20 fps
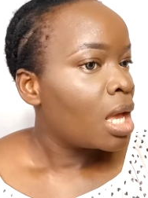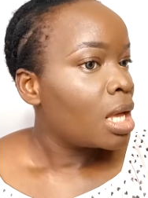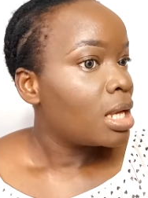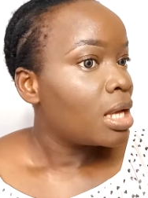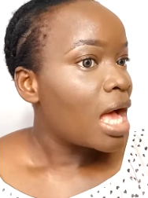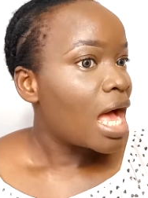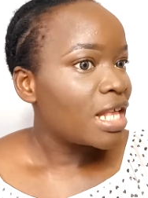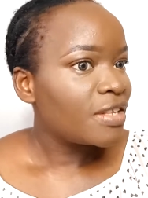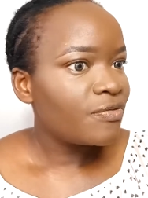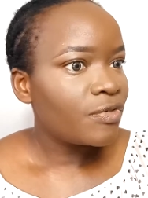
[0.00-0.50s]

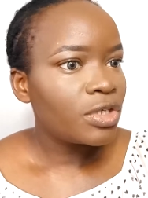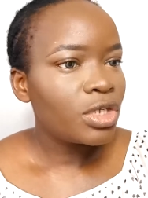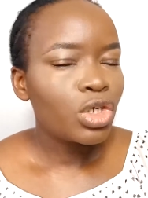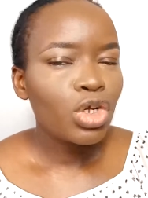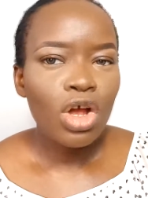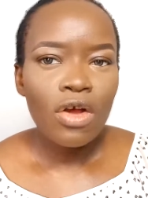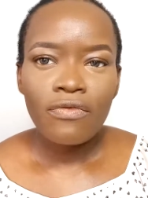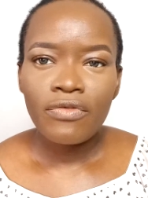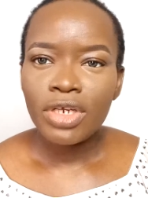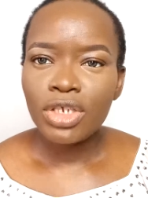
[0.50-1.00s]
as for the
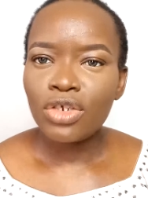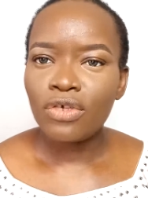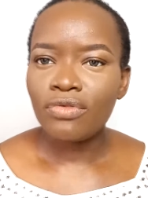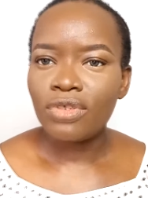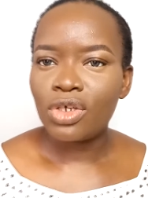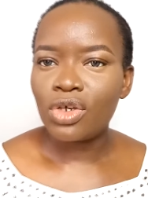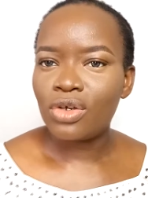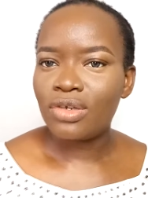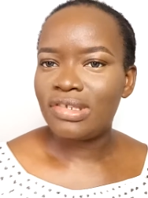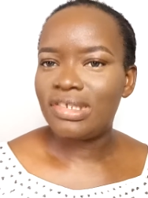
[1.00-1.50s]
coverage of the
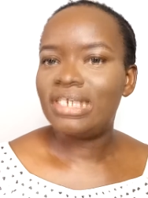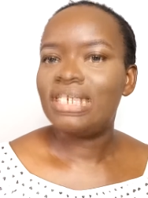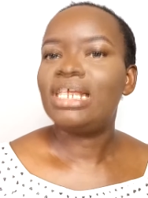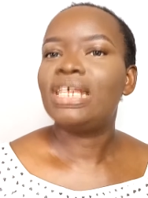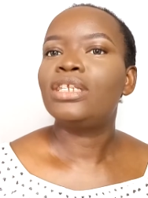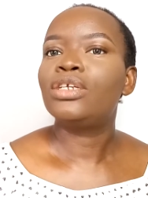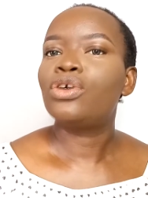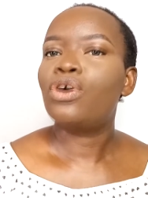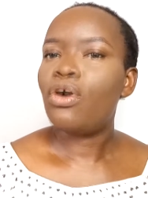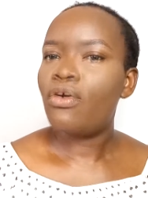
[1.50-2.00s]
concealer,
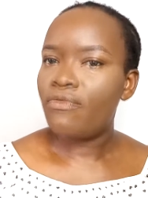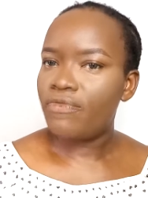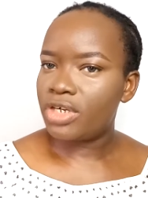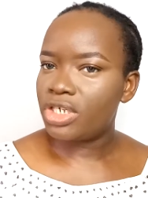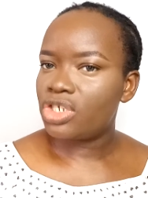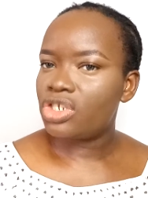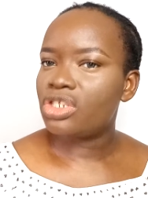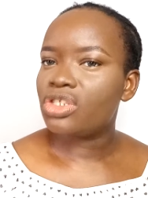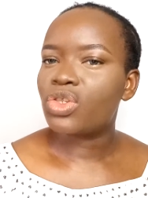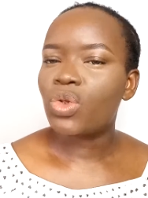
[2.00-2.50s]
the
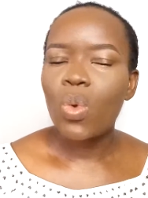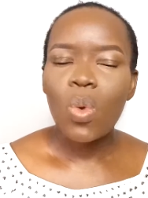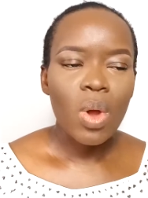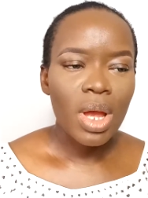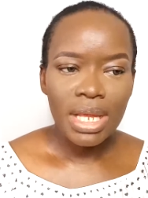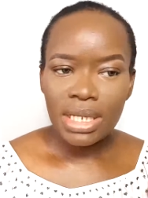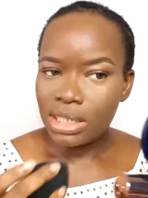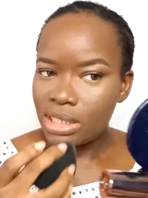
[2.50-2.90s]
coverage is quite